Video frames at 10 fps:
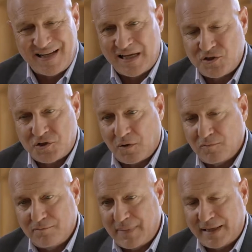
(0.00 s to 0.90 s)
and
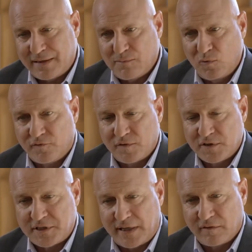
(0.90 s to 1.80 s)
don't make that move for the
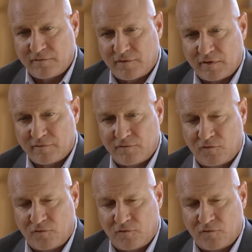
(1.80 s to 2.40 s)
sake of, of